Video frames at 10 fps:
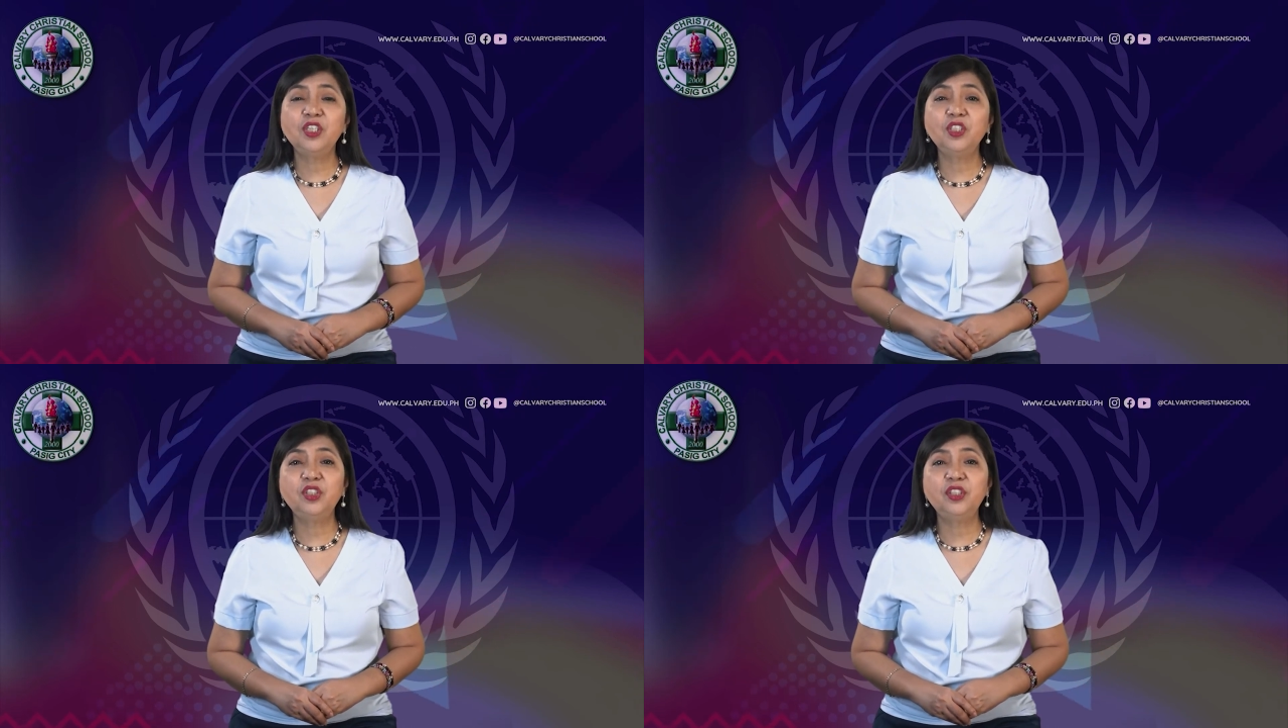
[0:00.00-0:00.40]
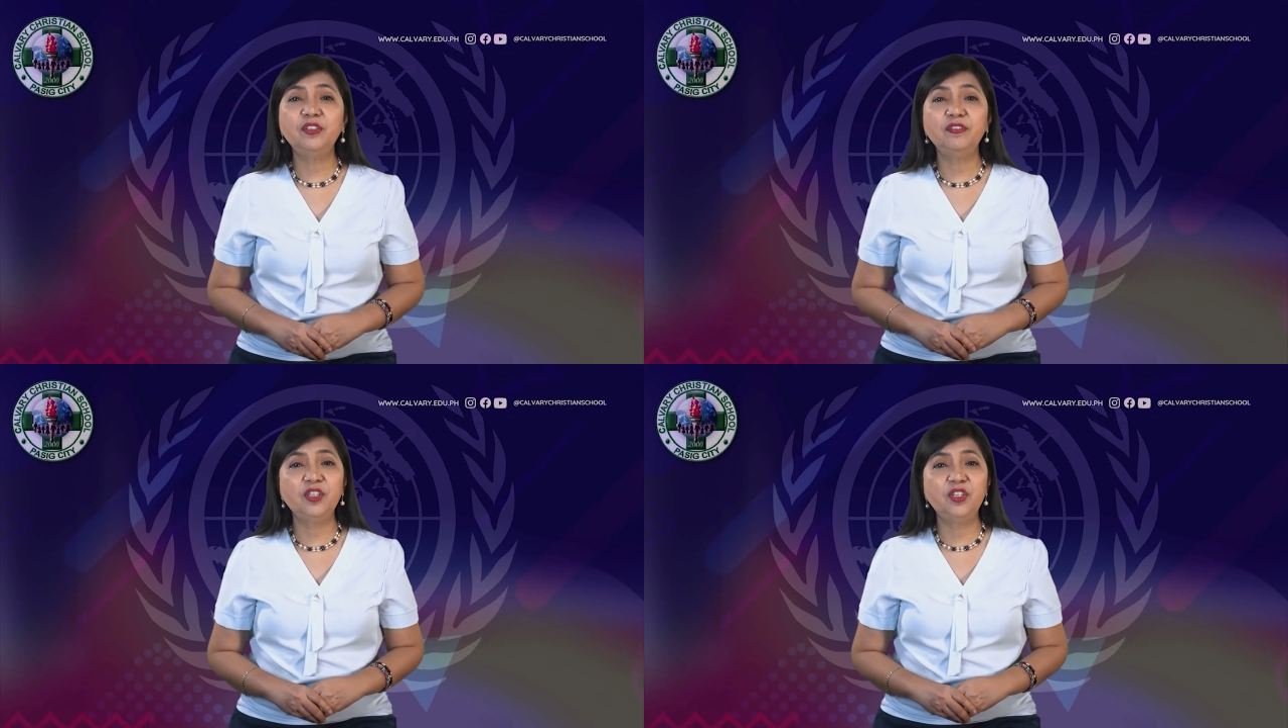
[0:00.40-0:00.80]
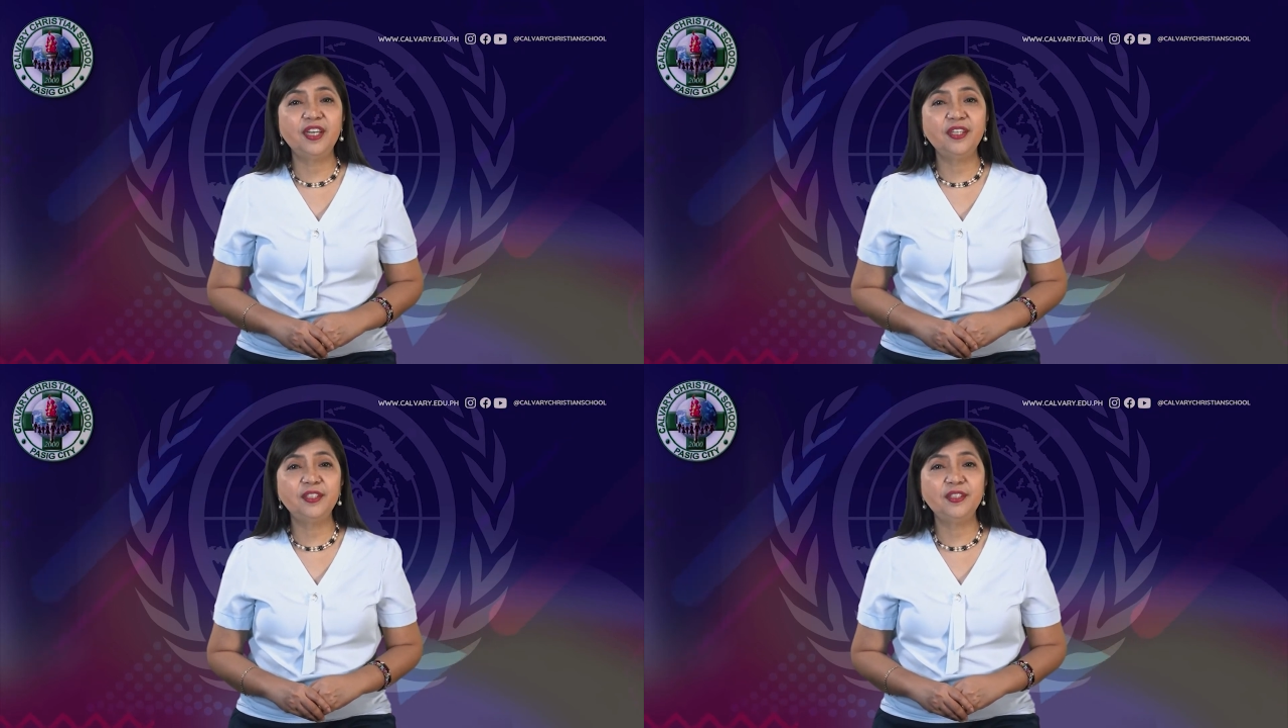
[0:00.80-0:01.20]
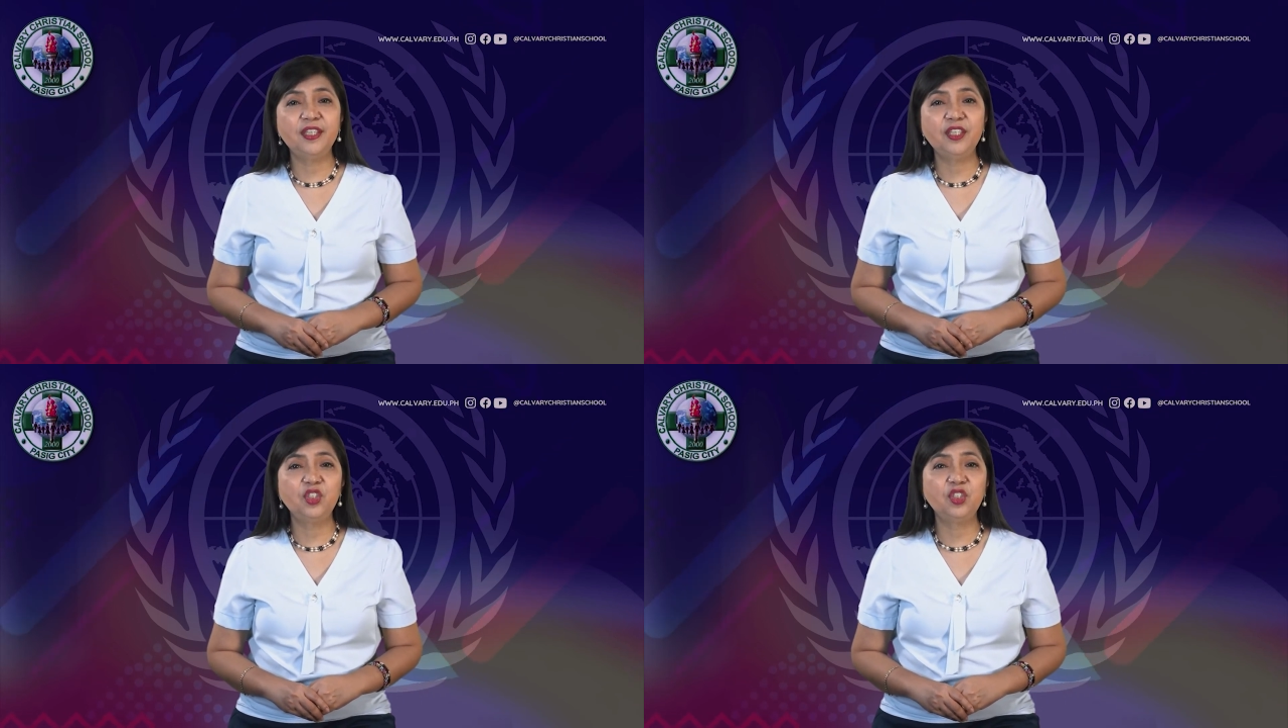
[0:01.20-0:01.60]
countries of the United
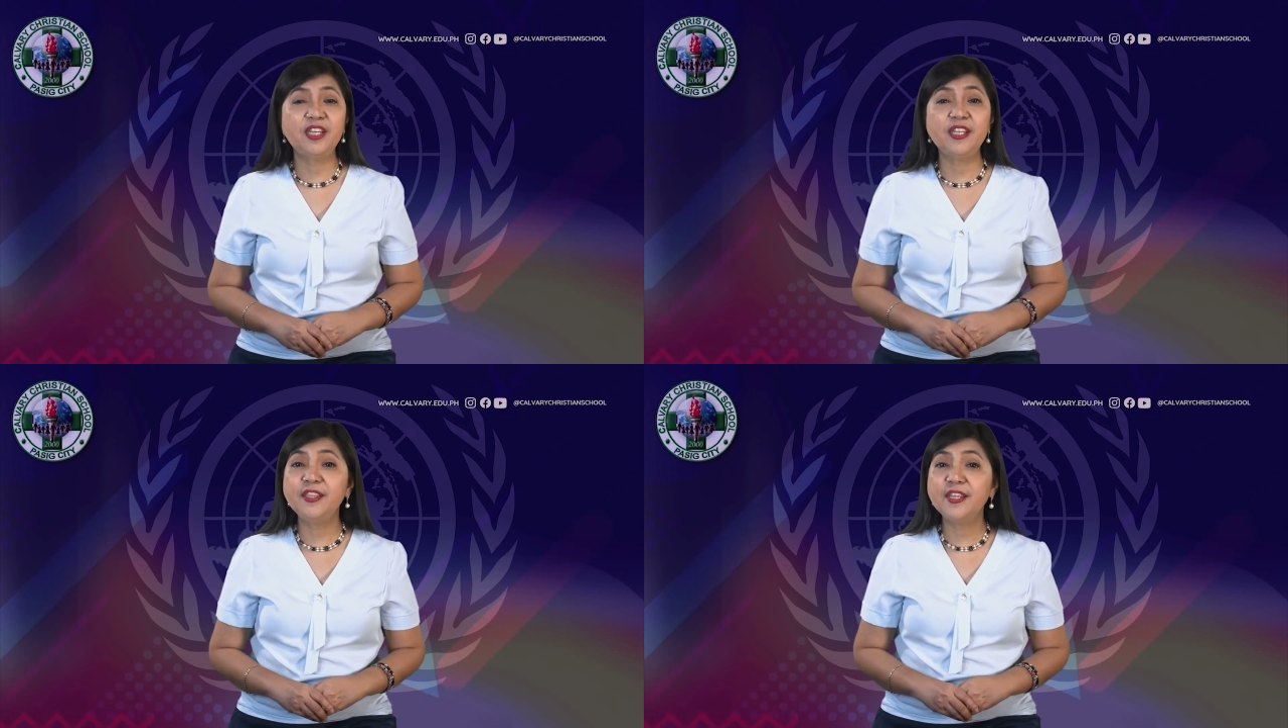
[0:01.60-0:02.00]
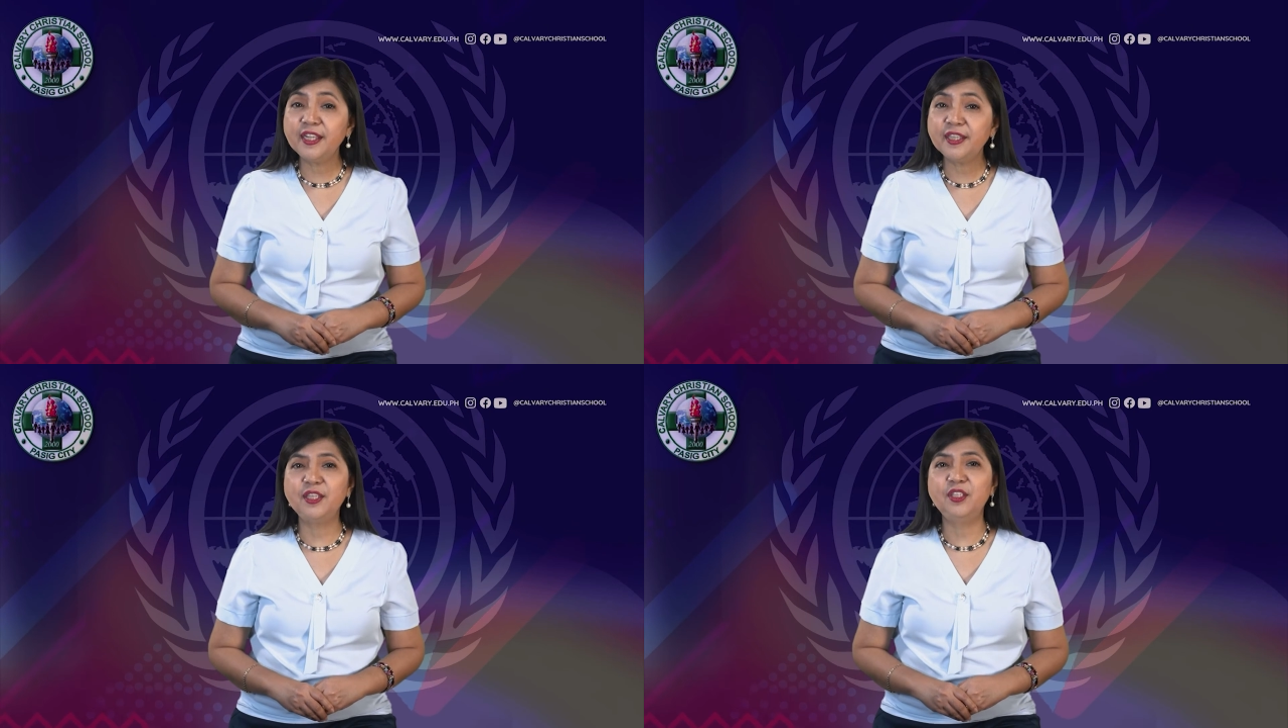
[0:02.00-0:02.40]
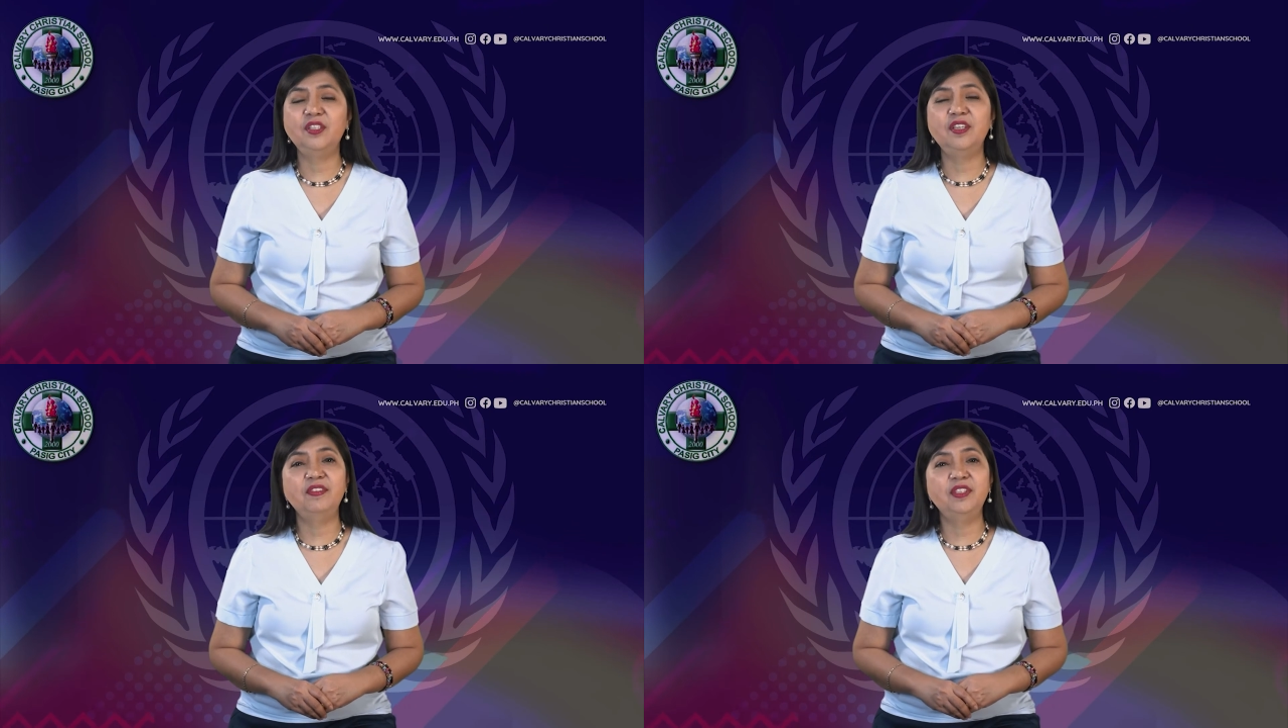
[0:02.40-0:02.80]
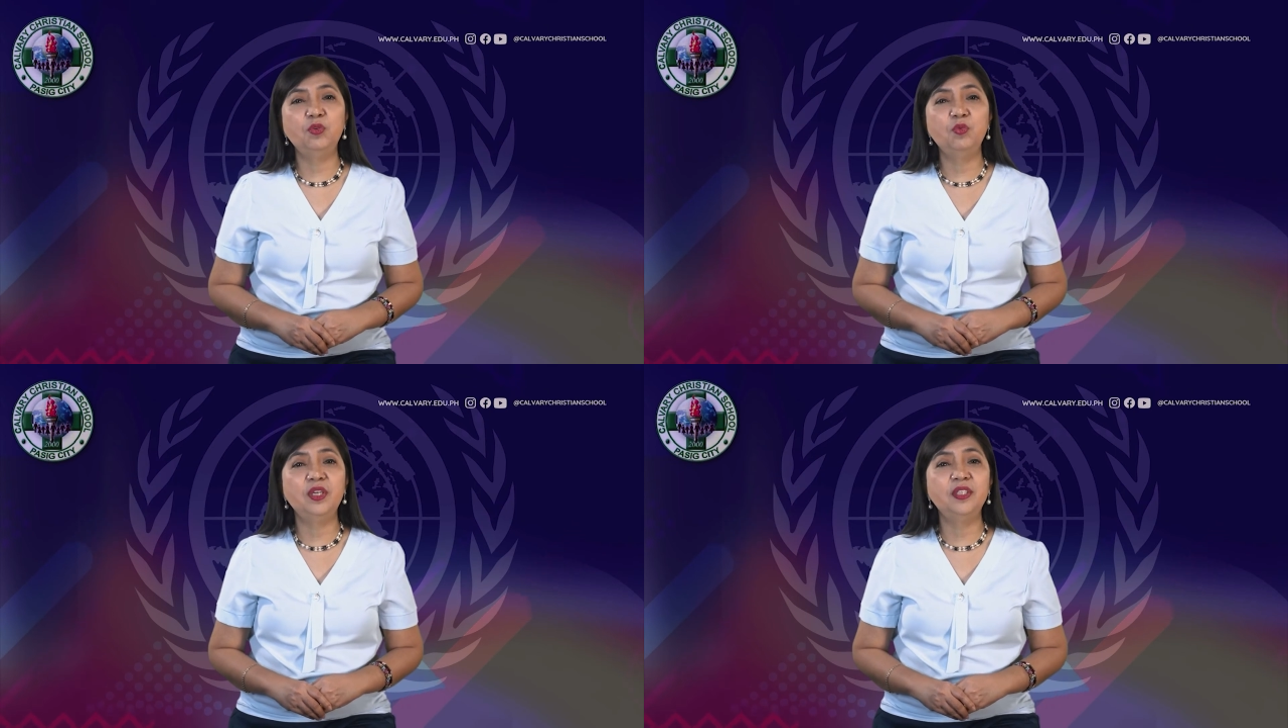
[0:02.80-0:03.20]
Nations in
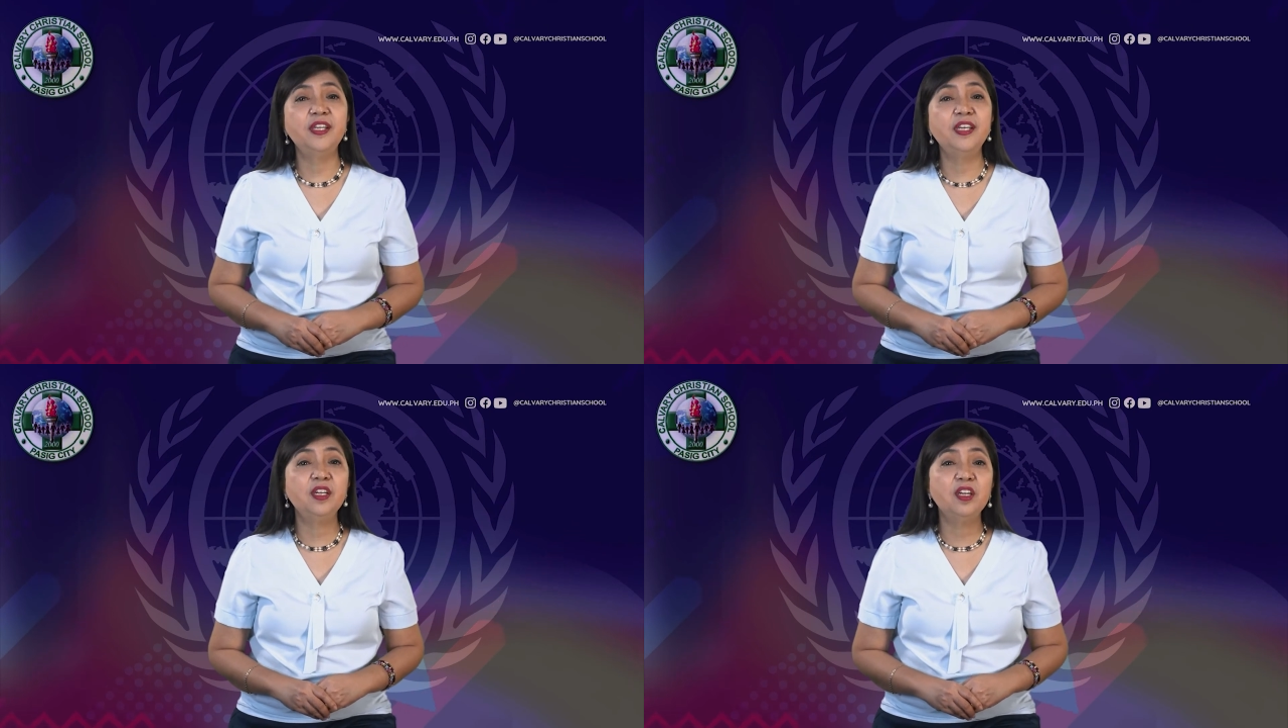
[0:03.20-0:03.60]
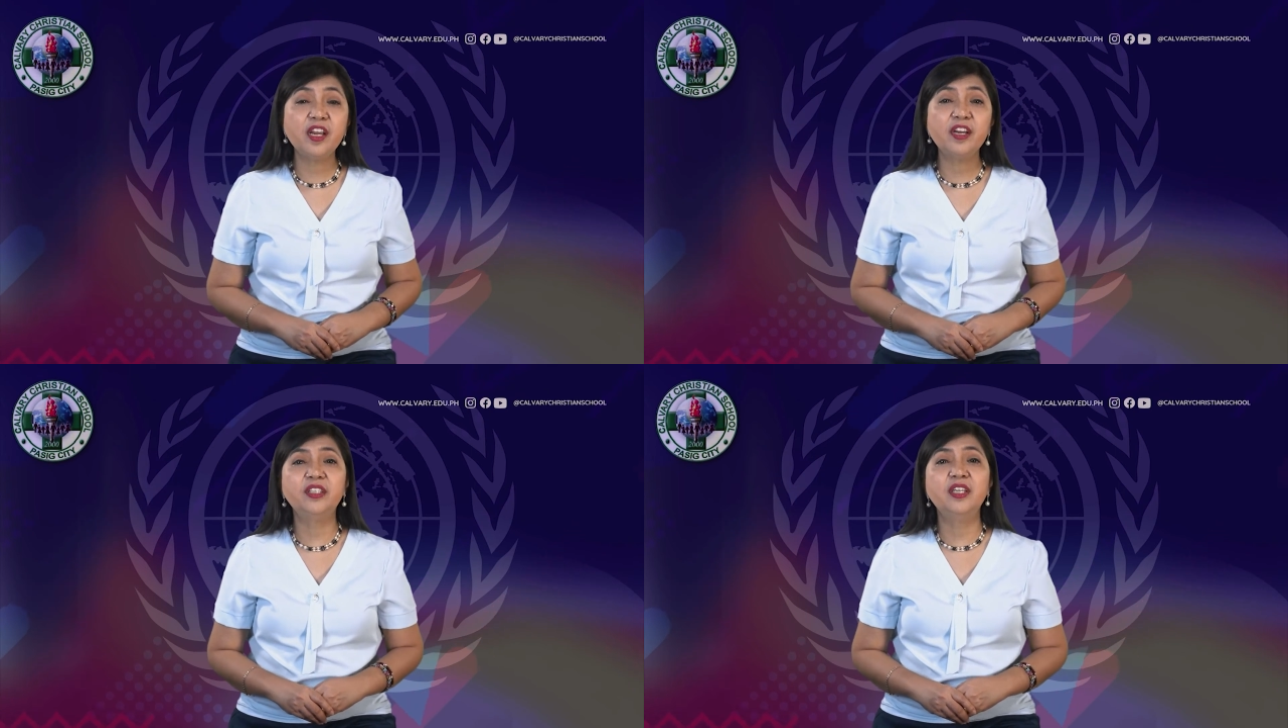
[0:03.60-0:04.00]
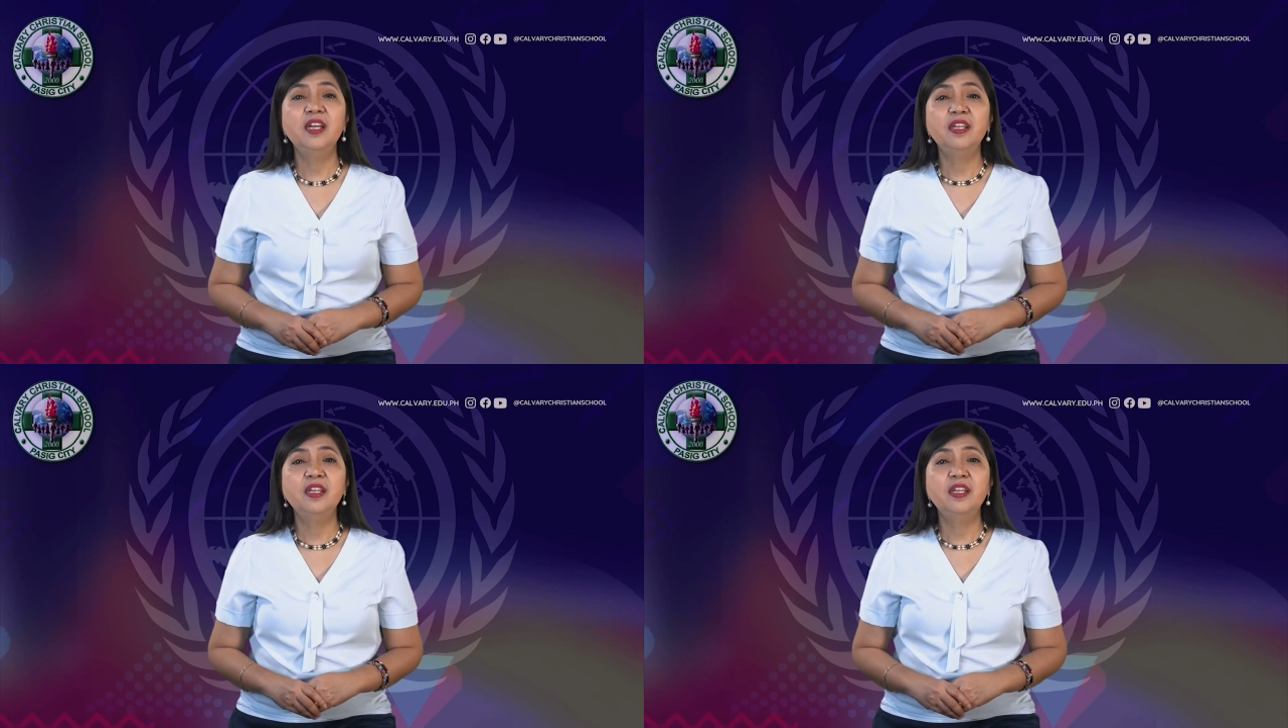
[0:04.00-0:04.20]
1971 declared